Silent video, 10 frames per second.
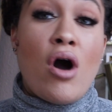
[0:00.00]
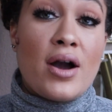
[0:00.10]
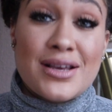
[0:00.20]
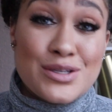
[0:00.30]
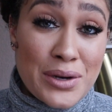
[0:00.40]

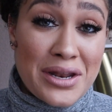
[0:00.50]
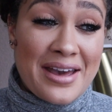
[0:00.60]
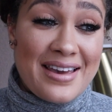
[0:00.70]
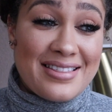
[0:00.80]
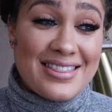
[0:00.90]
August
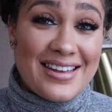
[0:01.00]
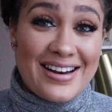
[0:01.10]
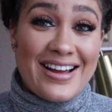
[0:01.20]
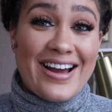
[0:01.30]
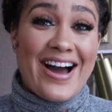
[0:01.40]
29th,
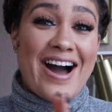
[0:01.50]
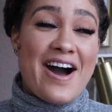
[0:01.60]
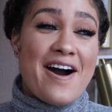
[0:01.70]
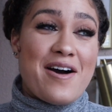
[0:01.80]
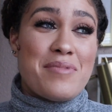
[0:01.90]

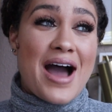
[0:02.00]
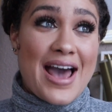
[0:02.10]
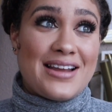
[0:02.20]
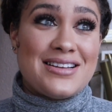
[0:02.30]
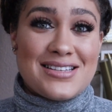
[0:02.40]

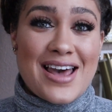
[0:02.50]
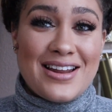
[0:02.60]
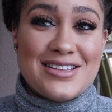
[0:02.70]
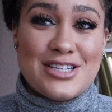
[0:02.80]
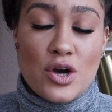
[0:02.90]
I
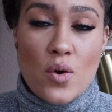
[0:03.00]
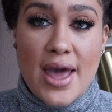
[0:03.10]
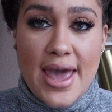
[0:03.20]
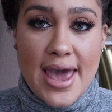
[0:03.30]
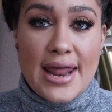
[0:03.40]
decided to go
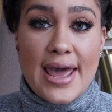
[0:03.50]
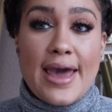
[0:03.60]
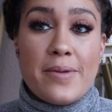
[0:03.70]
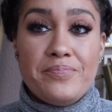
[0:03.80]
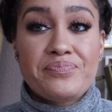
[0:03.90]
ahead
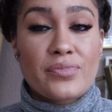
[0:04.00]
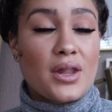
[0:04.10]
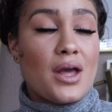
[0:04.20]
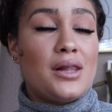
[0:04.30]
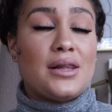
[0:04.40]
and
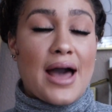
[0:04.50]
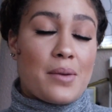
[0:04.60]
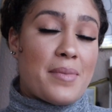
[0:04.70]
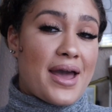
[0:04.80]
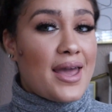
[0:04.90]
lock
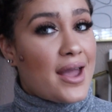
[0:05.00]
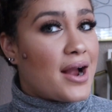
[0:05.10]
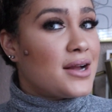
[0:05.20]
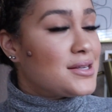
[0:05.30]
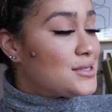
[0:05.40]
my
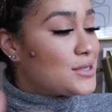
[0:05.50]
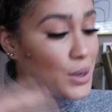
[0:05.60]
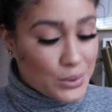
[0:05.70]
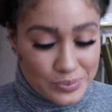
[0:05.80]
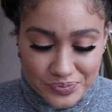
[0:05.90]
hair.
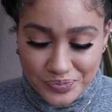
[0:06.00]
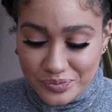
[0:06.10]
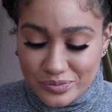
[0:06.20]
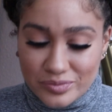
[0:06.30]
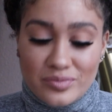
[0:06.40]
So
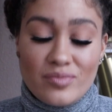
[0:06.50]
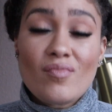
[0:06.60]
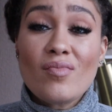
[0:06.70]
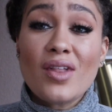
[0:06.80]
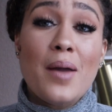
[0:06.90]

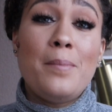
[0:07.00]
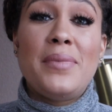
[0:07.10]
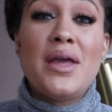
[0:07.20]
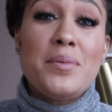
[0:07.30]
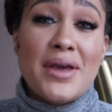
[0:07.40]

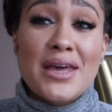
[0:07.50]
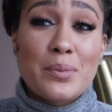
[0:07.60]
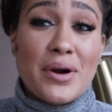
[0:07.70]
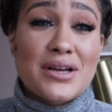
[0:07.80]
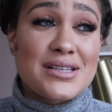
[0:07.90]
me being the
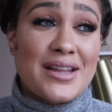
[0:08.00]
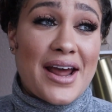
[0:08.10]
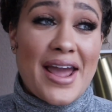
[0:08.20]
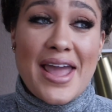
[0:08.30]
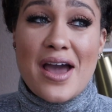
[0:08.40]
person that
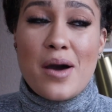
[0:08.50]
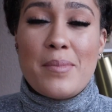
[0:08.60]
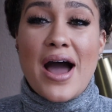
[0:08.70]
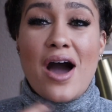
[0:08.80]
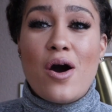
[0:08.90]
I am,
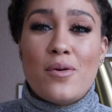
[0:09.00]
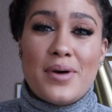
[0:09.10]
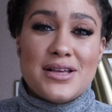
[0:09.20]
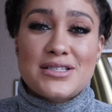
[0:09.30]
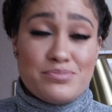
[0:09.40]
I
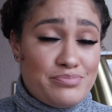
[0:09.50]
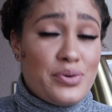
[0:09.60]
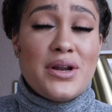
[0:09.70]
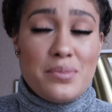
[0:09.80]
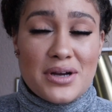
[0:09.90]
always
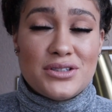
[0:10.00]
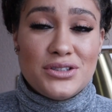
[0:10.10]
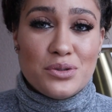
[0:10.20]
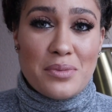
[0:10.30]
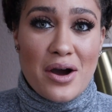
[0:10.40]
pretty much
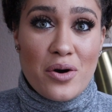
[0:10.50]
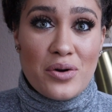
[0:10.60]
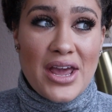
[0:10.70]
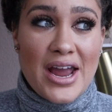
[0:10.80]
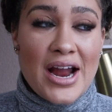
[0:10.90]
do my own
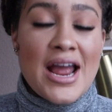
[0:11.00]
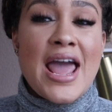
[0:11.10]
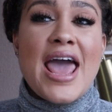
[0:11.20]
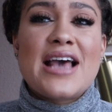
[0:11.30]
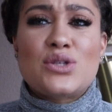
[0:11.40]
hair.
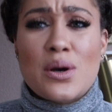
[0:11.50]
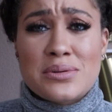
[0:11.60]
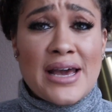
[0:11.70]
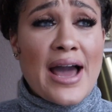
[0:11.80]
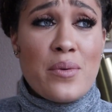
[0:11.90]
And so I was
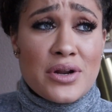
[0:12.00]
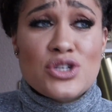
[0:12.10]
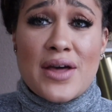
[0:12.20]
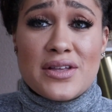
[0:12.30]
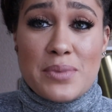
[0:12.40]
like, I want to
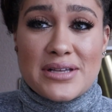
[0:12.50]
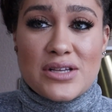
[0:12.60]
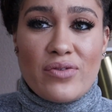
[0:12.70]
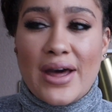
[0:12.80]
try this myself.